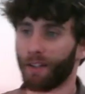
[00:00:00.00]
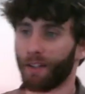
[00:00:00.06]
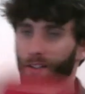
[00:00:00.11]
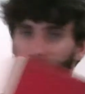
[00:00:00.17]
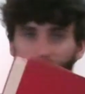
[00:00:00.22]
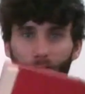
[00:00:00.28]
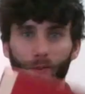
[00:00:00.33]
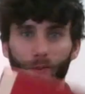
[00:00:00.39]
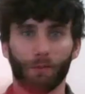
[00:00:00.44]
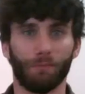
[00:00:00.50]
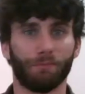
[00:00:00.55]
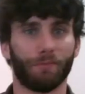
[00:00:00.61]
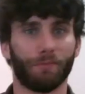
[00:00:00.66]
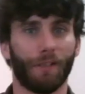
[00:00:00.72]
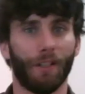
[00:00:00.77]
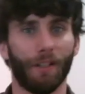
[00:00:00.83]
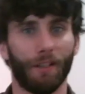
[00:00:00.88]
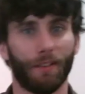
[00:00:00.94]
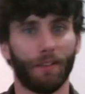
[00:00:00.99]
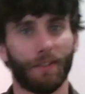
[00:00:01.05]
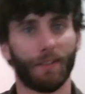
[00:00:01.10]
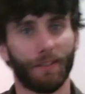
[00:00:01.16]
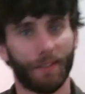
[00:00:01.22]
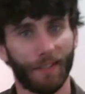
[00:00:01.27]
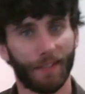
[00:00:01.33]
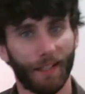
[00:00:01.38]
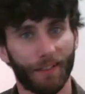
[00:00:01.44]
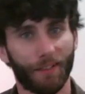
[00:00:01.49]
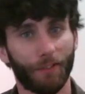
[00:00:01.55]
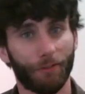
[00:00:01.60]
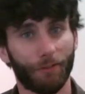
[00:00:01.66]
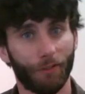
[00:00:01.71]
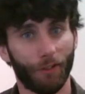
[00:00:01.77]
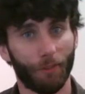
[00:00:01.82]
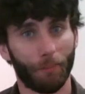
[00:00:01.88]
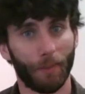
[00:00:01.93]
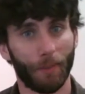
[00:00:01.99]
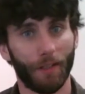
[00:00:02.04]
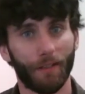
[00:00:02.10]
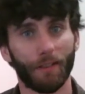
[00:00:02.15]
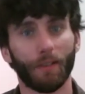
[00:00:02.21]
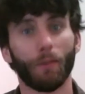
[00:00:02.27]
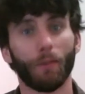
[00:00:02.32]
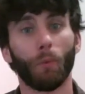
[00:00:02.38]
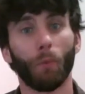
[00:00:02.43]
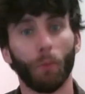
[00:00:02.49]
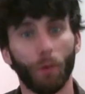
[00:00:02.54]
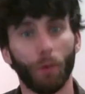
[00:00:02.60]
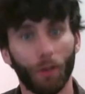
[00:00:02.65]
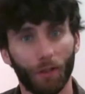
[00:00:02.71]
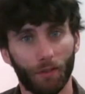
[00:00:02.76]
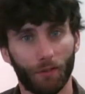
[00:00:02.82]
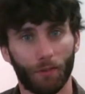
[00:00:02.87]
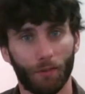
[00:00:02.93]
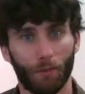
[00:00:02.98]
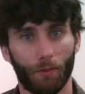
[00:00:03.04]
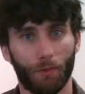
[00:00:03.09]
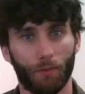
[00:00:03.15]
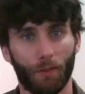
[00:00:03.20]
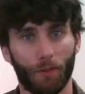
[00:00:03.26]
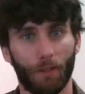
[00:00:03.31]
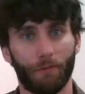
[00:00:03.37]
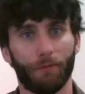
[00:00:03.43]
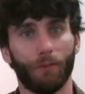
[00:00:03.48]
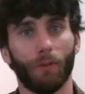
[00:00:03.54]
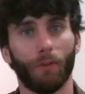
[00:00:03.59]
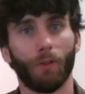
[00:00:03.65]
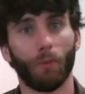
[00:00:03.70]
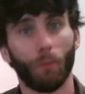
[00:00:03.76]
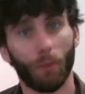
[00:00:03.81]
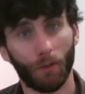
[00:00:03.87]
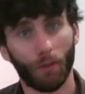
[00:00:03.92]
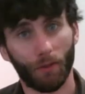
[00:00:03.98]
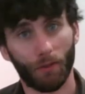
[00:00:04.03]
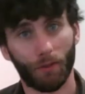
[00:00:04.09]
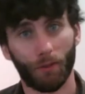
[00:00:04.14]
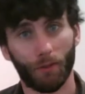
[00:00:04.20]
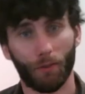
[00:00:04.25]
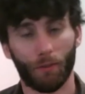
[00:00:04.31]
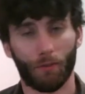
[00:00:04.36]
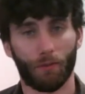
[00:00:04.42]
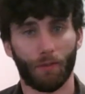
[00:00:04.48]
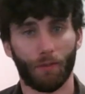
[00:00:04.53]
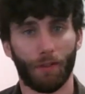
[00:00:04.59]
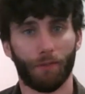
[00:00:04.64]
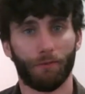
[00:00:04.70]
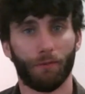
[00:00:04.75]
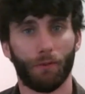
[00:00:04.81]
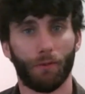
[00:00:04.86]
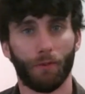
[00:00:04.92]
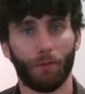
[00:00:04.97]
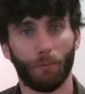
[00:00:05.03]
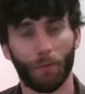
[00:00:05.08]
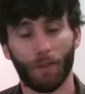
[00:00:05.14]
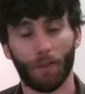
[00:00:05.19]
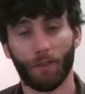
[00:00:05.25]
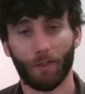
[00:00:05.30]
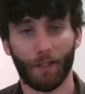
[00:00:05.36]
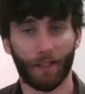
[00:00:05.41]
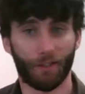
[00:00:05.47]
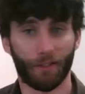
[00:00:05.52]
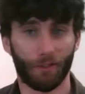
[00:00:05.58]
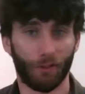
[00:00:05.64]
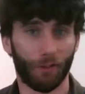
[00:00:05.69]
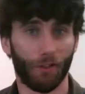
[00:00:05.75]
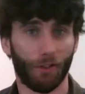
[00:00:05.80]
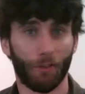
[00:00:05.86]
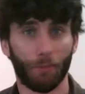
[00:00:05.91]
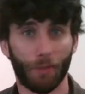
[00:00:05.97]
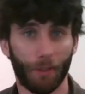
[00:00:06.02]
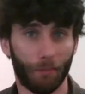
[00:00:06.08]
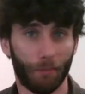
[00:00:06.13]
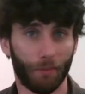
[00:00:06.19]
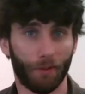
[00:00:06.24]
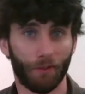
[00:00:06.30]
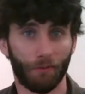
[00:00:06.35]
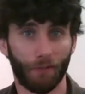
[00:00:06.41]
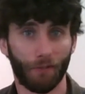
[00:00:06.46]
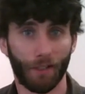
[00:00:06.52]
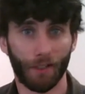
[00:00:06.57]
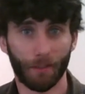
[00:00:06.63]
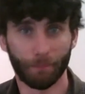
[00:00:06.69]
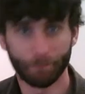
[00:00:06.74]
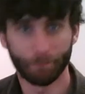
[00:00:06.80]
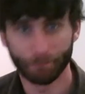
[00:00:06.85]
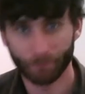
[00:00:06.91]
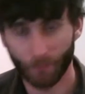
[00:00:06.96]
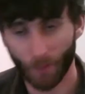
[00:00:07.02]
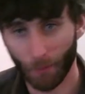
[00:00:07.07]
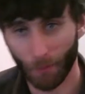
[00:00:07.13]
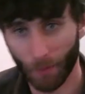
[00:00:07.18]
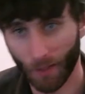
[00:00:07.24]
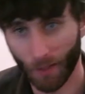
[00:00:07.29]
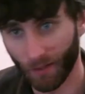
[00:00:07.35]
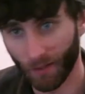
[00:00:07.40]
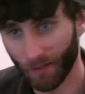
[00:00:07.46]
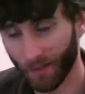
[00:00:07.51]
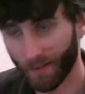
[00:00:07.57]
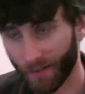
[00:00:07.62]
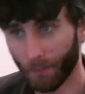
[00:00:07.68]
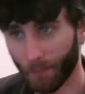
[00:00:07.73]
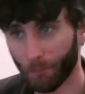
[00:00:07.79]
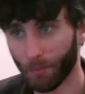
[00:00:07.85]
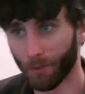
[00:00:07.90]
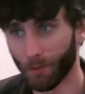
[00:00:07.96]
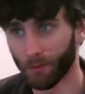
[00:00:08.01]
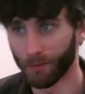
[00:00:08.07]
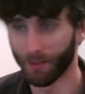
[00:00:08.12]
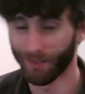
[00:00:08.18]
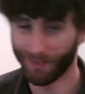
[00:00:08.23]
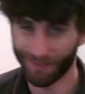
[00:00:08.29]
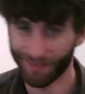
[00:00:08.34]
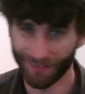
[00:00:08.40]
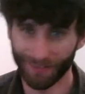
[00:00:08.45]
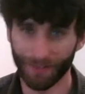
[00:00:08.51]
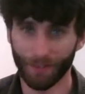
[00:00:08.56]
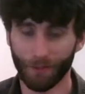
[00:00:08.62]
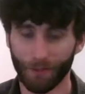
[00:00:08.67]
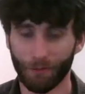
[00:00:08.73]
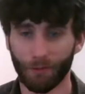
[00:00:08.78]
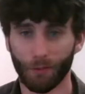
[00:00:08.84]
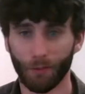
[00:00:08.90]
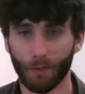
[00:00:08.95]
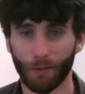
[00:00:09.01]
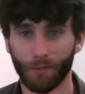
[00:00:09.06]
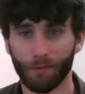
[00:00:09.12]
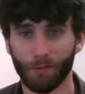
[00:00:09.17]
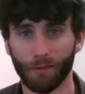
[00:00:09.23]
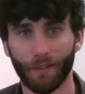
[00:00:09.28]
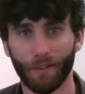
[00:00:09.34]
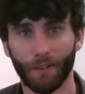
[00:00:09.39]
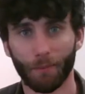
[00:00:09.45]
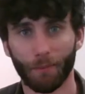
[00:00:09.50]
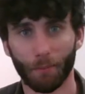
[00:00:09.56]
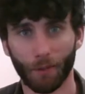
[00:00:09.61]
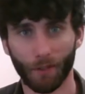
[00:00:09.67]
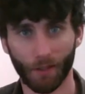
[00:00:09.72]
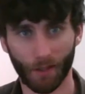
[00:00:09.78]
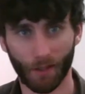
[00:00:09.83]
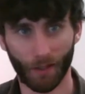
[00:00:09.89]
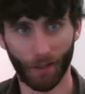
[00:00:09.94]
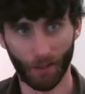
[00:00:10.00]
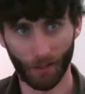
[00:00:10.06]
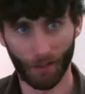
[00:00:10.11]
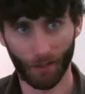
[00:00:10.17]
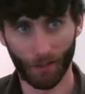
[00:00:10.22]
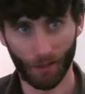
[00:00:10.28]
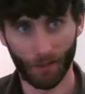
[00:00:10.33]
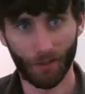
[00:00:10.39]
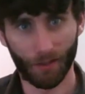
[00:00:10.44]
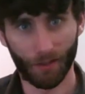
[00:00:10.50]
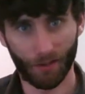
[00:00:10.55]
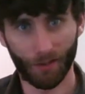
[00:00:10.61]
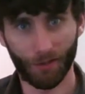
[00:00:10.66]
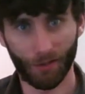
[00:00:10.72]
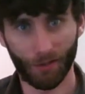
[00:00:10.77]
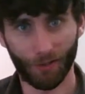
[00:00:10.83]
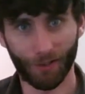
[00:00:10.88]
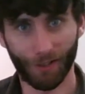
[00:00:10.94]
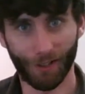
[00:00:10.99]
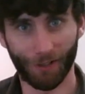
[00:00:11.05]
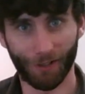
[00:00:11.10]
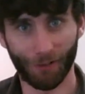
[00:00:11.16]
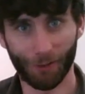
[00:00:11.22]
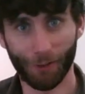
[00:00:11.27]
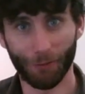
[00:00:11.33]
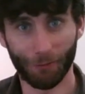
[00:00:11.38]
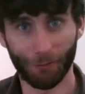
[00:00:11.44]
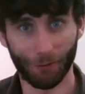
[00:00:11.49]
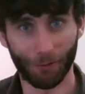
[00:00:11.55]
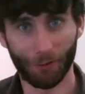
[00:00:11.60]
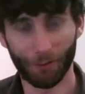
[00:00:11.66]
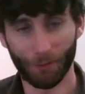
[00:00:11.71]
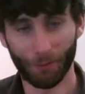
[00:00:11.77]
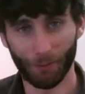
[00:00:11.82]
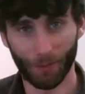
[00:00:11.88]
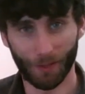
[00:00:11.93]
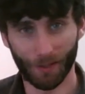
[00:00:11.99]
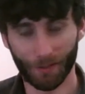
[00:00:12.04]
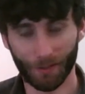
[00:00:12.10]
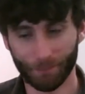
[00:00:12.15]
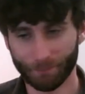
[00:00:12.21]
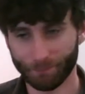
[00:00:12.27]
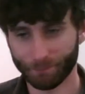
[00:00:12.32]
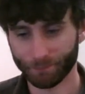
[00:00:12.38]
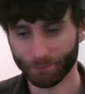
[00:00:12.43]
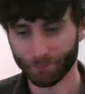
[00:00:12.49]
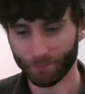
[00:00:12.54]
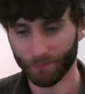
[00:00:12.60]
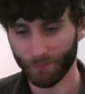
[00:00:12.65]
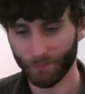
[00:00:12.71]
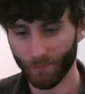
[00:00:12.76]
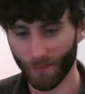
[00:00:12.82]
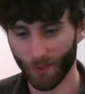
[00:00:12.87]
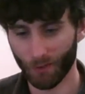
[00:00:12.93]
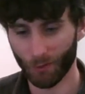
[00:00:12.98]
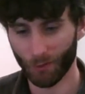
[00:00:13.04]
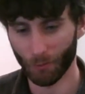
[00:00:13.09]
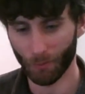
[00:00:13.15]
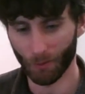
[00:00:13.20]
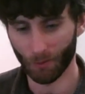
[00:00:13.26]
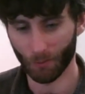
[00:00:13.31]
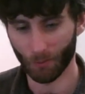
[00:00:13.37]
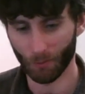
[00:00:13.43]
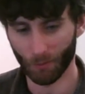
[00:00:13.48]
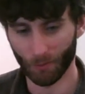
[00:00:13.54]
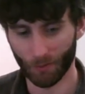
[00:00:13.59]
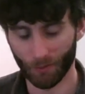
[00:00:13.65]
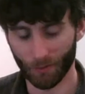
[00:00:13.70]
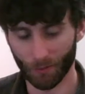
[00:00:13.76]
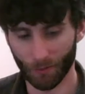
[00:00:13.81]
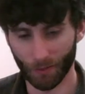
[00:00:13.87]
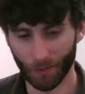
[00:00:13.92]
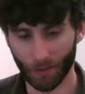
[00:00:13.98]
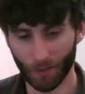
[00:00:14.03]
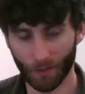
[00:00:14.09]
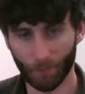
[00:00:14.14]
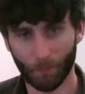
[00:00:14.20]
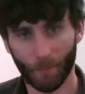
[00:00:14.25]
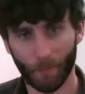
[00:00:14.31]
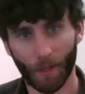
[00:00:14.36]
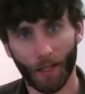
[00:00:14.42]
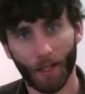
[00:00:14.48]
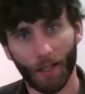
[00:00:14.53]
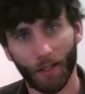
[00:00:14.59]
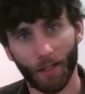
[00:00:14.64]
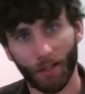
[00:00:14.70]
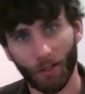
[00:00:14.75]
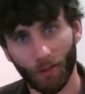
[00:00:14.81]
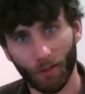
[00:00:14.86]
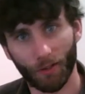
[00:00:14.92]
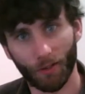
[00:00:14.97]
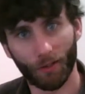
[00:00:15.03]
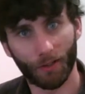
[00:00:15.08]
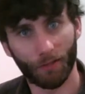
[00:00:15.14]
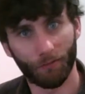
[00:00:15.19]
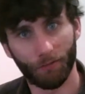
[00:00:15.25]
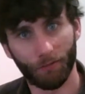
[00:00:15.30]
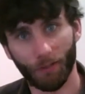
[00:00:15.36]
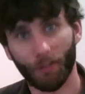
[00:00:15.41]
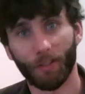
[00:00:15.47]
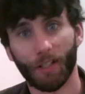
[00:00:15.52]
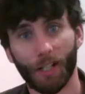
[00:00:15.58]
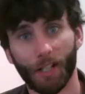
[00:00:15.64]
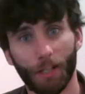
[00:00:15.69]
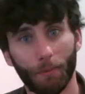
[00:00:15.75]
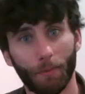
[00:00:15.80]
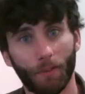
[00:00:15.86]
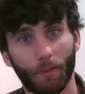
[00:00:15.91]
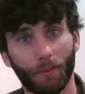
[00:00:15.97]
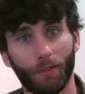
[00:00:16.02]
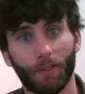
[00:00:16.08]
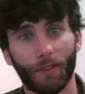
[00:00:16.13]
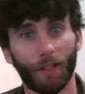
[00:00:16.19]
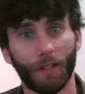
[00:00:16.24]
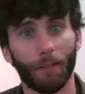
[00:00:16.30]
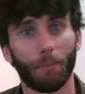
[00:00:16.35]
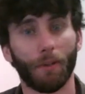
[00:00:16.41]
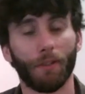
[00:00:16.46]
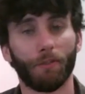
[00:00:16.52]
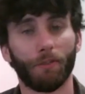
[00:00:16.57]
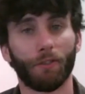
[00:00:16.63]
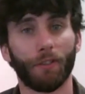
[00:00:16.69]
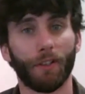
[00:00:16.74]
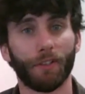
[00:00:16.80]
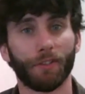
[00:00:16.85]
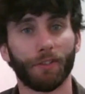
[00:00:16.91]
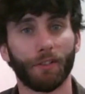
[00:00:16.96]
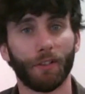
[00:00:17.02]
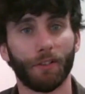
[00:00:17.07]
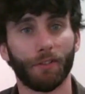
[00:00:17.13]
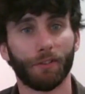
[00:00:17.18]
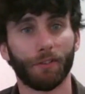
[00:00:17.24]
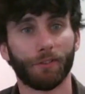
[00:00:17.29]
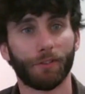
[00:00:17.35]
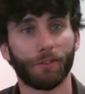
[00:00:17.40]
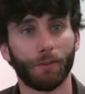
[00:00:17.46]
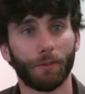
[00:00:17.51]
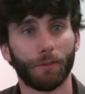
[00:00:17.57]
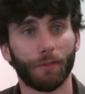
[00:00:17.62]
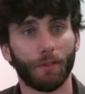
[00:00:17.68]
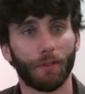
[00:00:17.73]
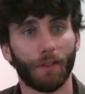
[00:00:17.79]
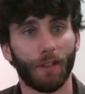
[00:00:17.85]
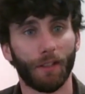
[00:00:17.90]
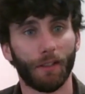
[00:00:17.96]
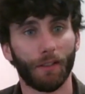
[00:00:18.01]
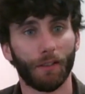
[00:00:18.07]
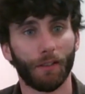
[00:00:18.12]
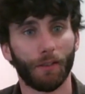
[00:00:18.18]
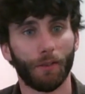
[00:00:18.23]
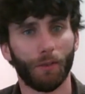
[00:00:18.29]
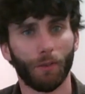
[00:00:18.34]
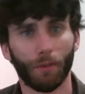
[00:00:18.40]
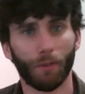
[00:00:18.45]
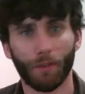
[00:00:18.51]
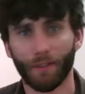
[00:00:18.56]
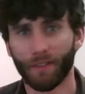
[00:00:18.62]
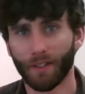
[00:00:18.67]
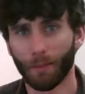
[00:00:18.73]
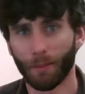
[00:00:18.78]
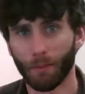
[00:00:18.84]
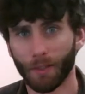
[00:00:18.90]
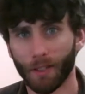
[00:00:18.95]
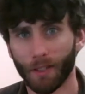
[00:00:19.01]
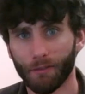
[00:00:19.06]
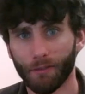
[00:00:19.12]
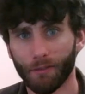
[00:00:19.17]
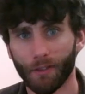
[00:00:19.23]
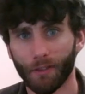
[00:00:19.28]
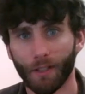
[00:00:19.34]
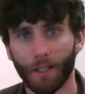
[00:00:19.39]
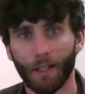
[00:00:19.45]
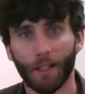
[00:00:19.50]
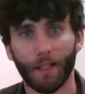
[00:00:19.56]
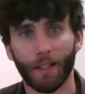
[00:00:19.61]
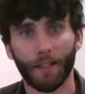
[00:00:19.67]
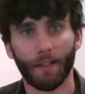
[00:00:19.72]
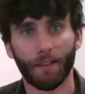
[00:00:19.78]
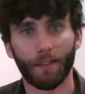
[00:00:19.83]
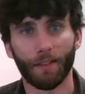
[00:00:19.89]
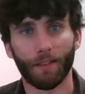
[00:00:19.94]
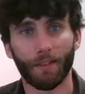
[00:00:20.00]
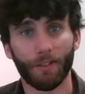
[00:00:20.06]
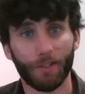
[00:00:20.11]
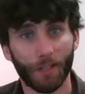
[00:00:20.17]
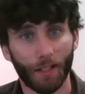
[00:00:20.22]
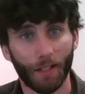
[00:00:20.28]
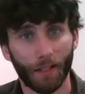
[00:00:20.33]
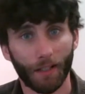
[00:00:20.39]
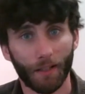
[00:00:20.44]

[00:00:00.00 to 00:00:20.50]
So that's the first beat. 1, 2, 3, 4, 1, 2, 3, 4. So that's your hornpipe and your reel, depending on the tempo. And there's a few differences, but you're covering two birds with one stone there. The other very common type of traditional Irish tune, the oldest I believe, is the jig.